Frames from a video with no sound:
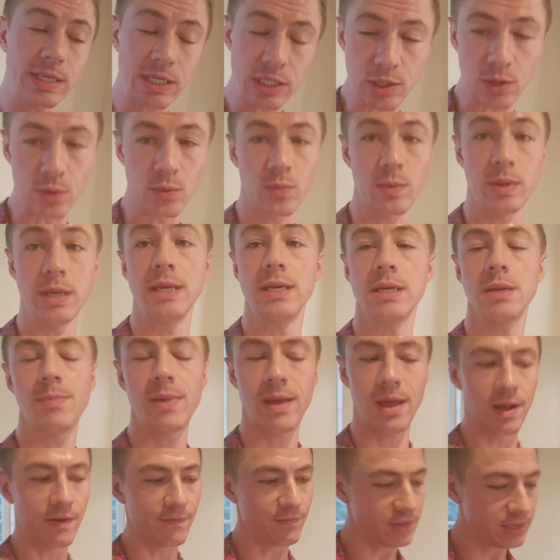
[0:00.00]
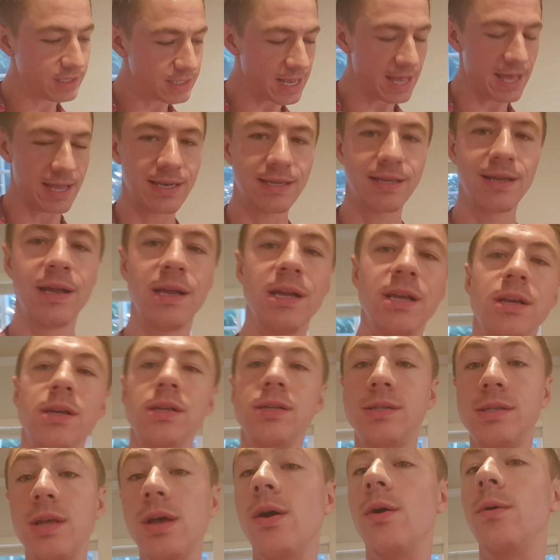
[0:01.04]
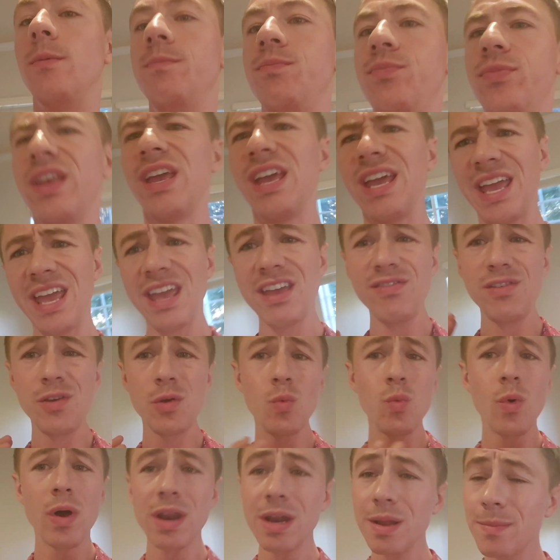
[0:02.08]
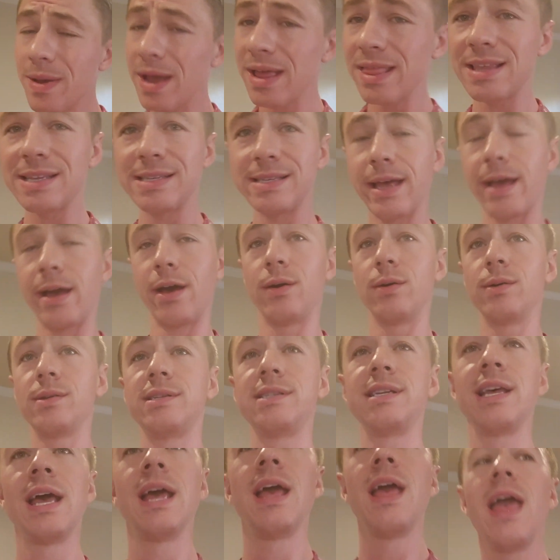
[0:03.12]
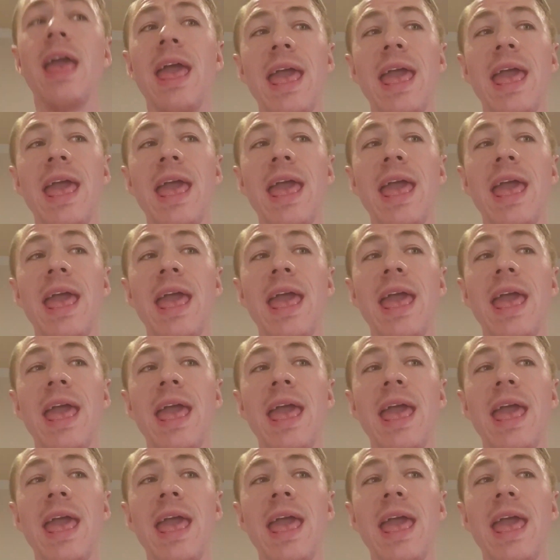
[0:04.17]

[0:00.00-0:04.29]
we do. We need to pay off the debt. So, if you wanna buy this house